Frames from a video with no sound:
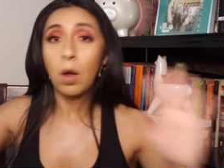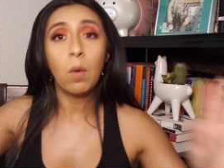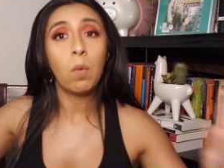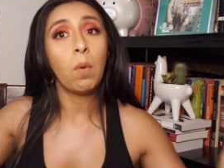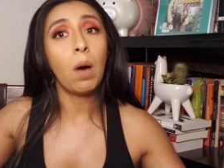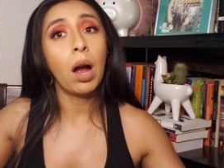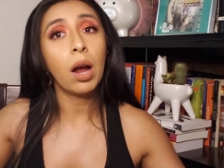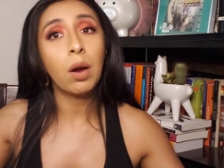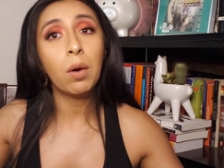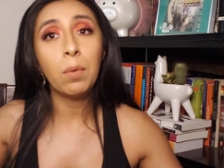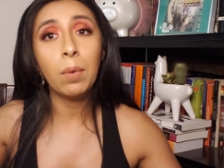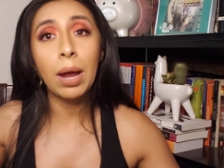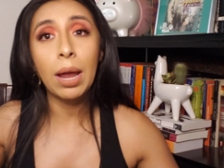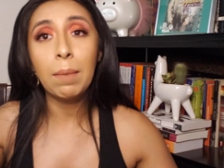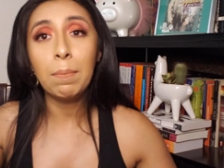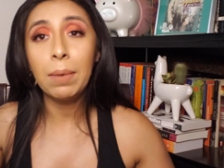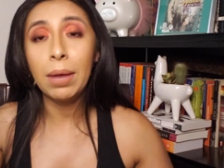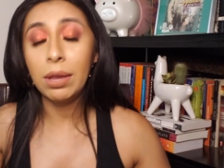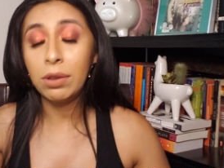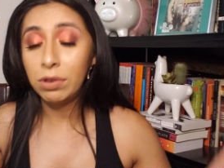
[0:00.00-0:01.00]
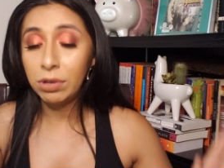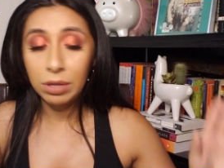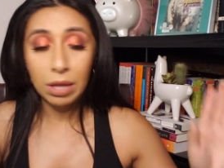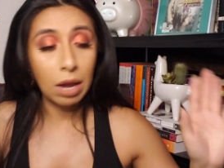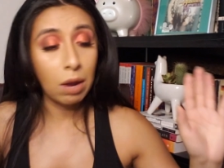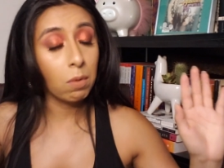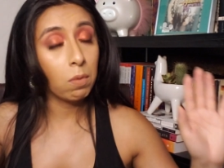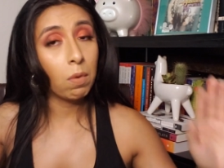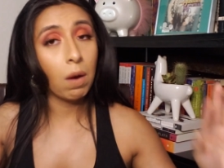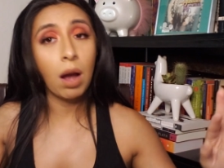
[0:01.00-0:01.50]
walk away, bitch.
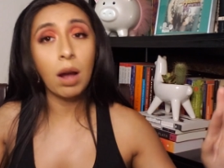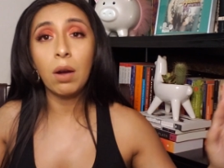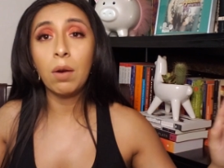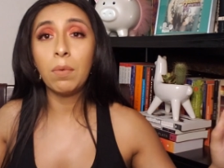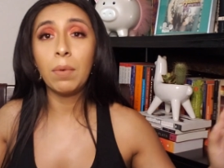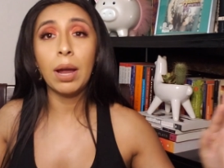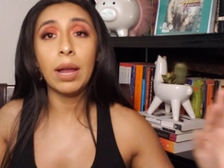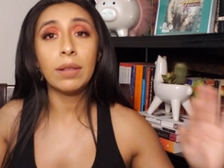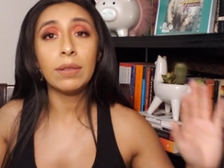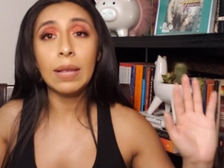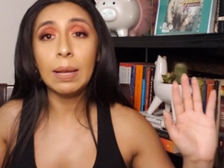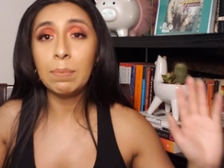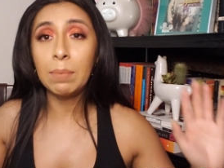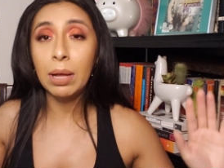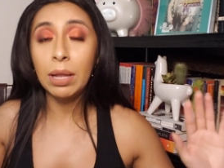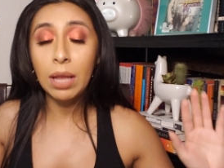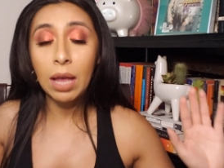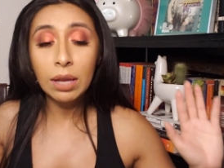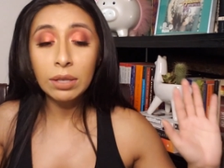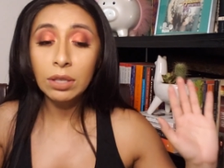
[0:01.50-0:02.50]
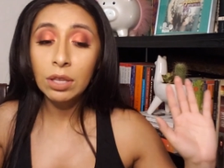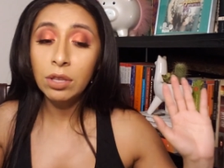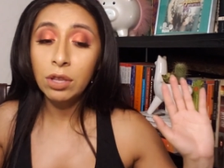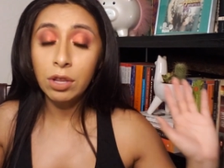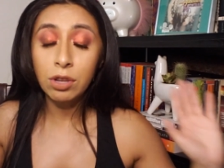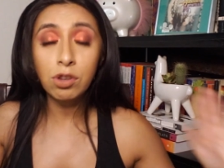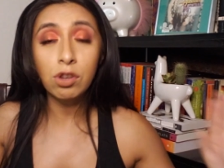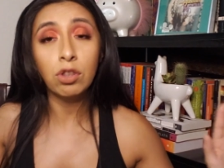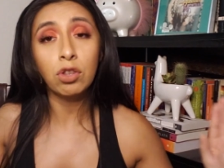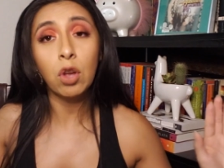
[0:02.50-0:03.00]
Like walk away. Take my losses
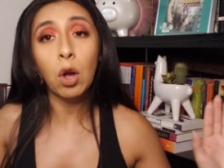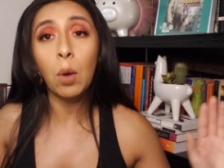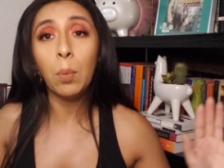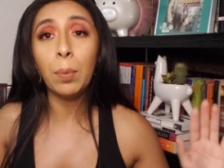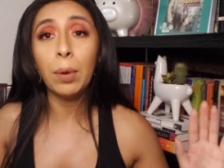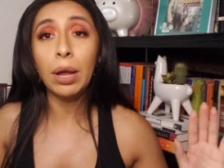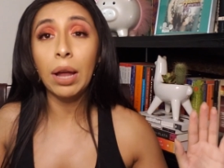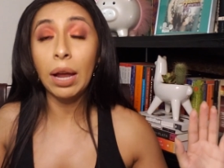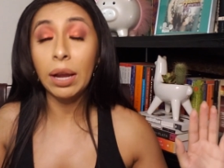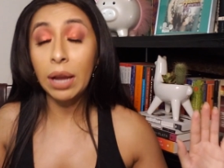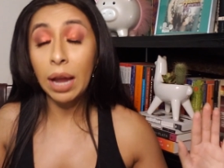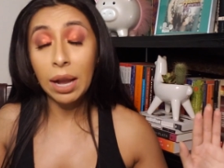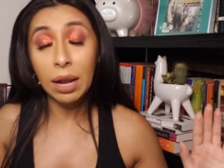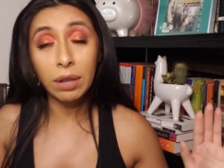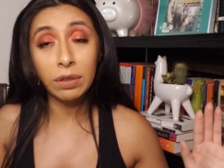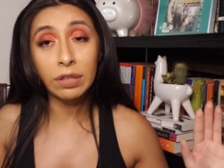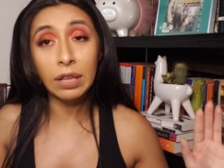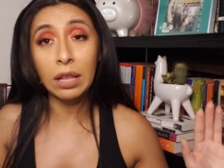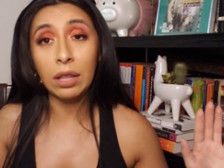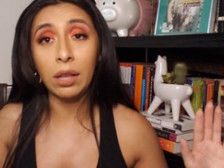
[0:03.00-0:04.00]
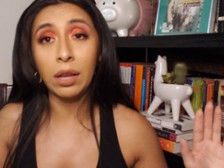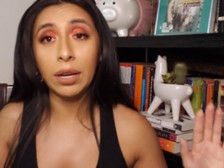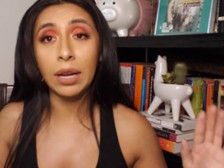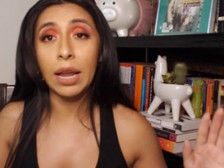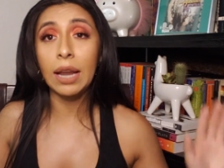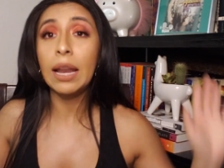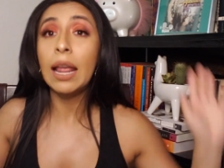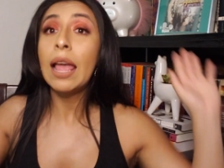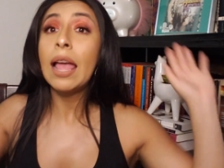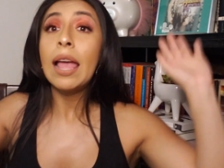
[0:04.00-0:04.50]
and just hope I get a sell on
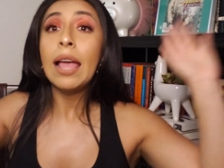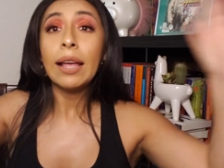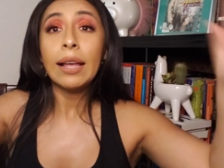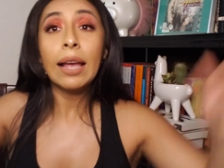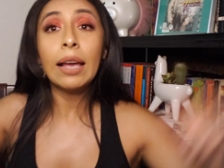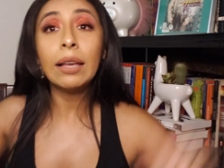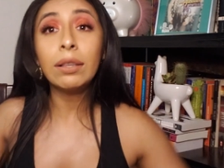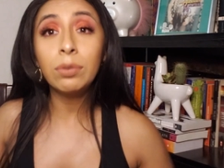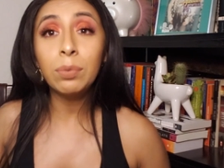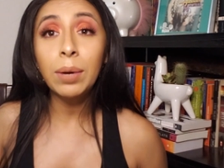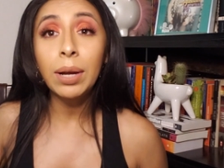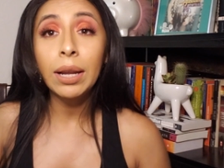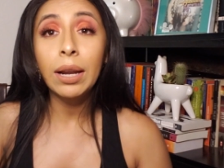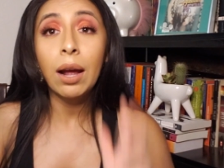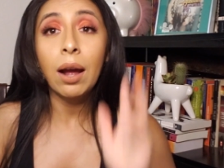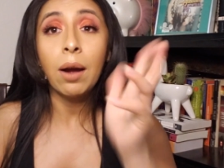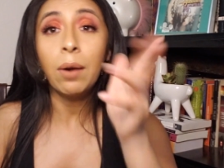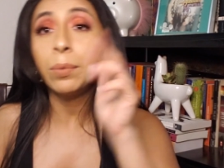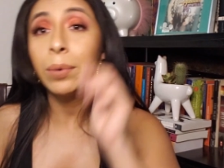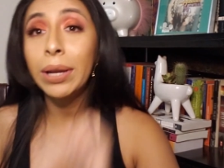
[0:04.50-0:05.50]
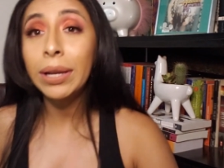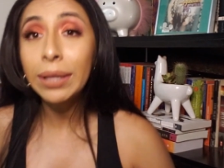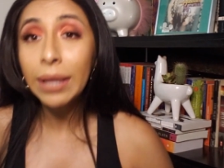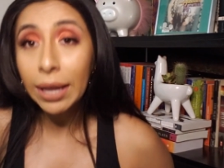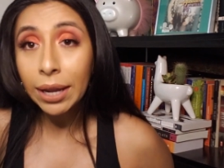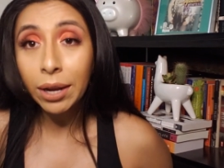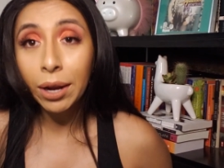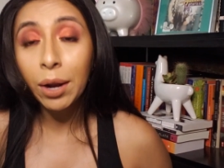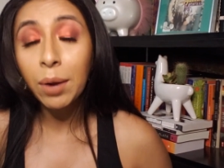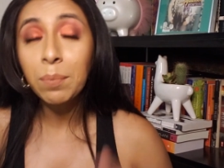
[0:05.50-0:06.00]
it. Guess what? A week
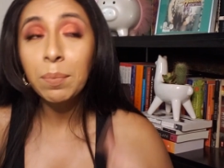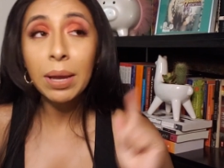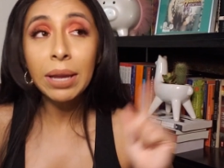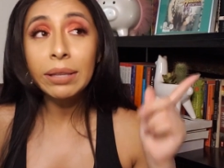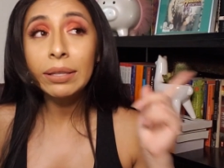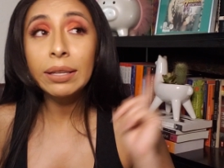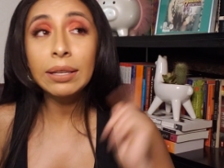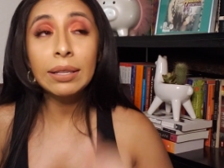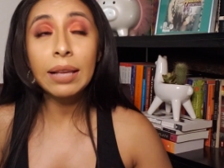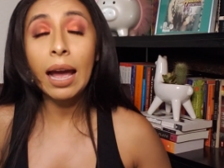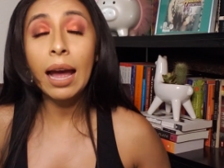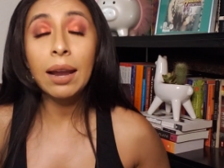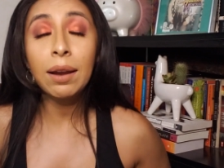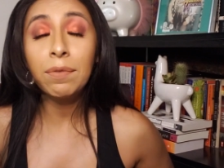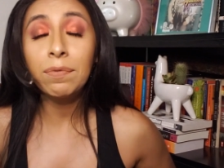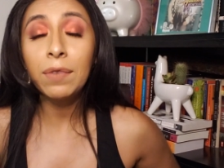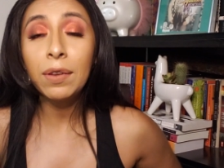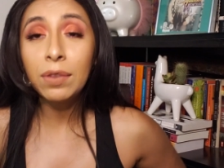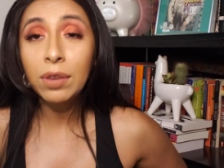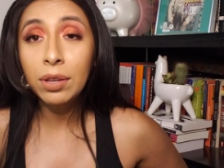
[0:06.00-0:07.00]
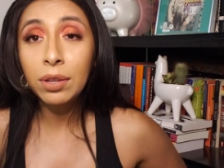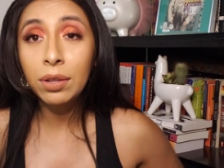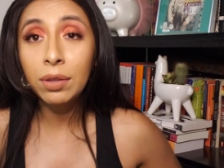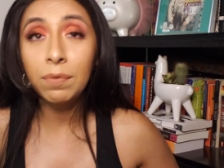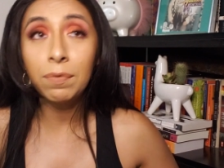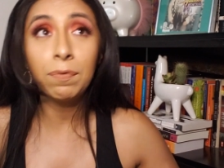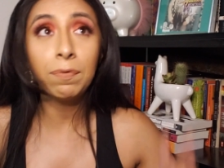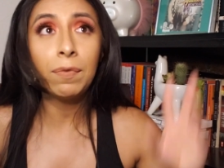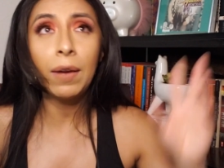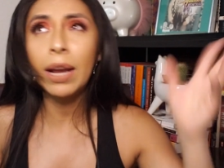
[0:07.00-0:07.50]
later, Macy's had a
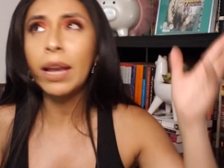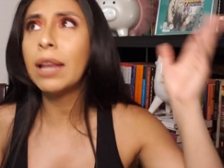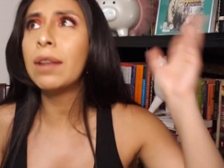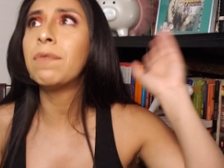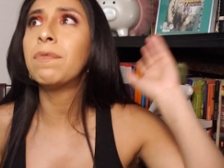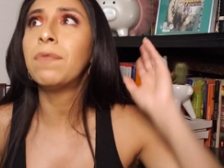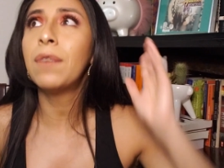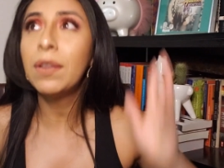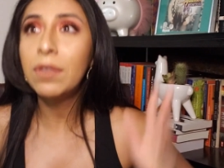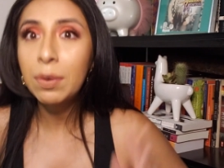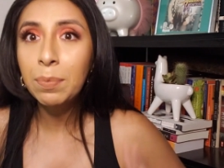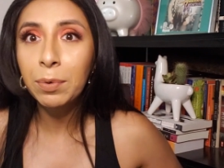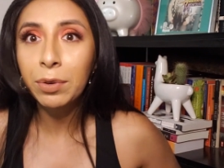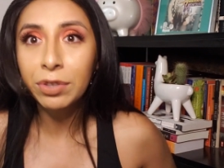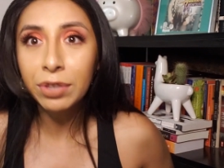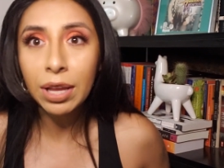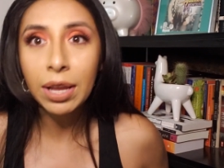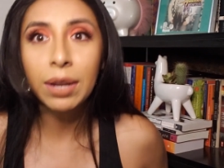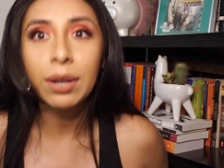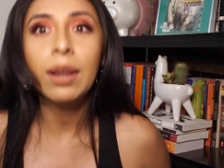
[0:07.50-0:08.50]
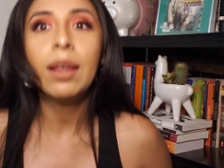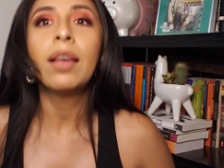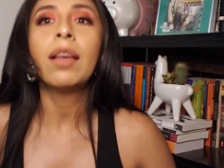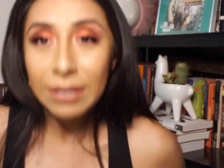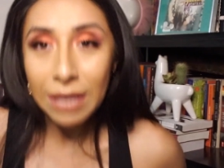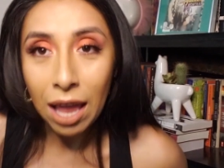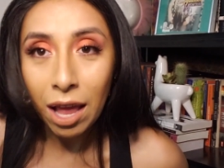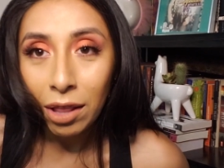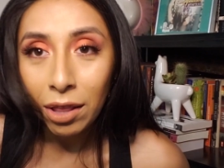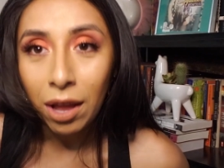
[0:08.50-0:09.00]
50%
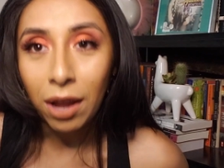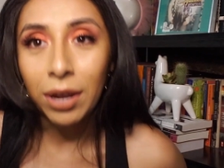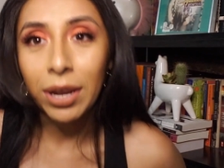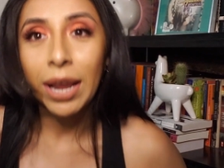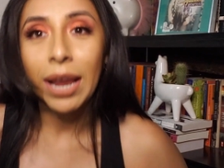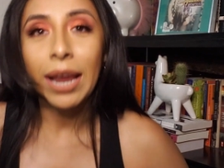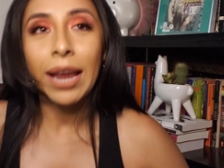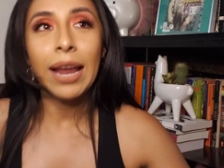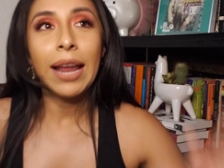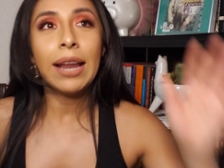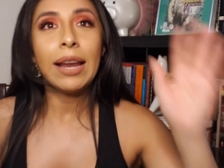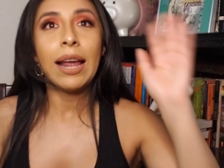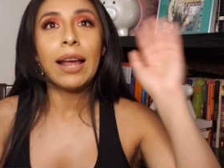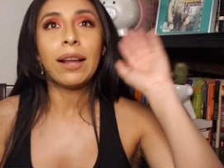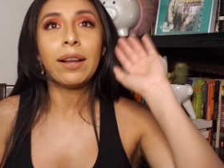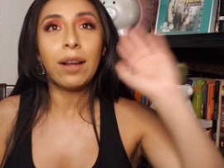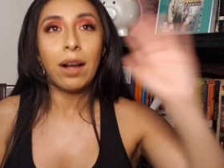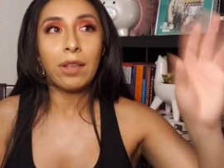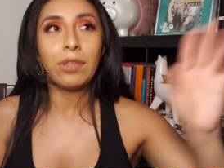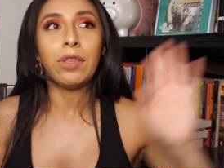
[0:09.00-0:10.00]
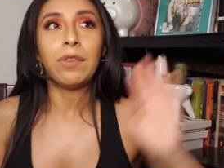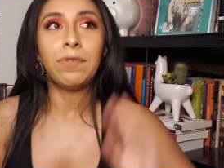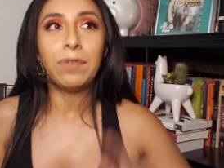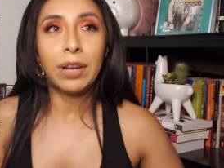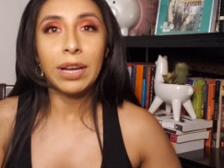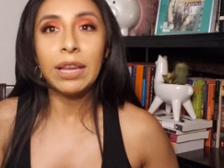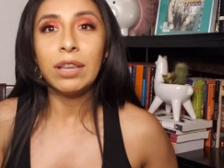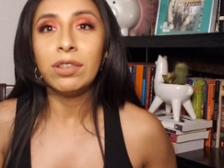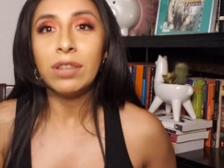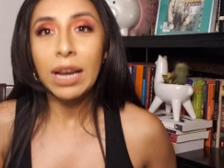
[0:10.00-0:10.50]
sale on it, and I got the
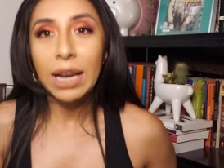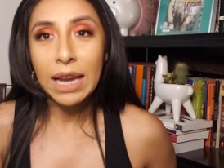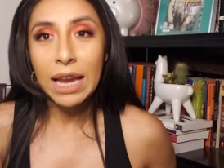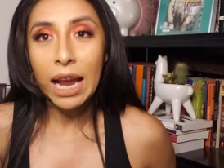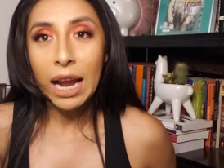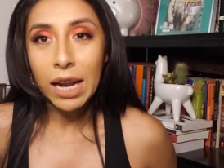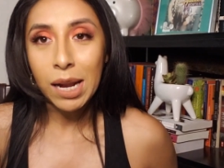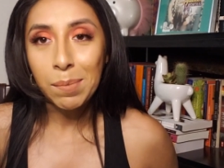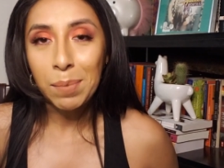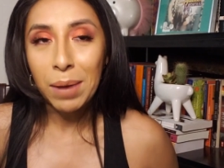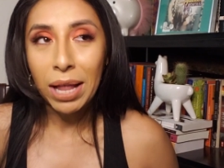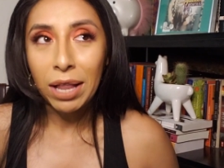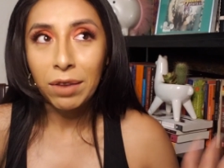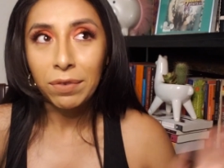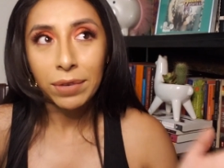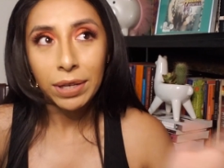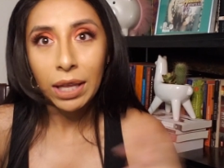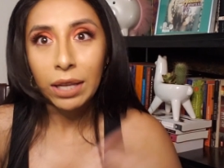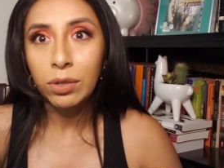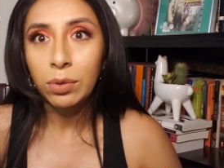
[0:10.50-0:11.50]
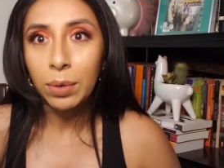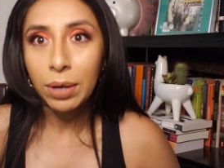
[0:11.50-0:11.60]
fucking Jackie Aina palette for like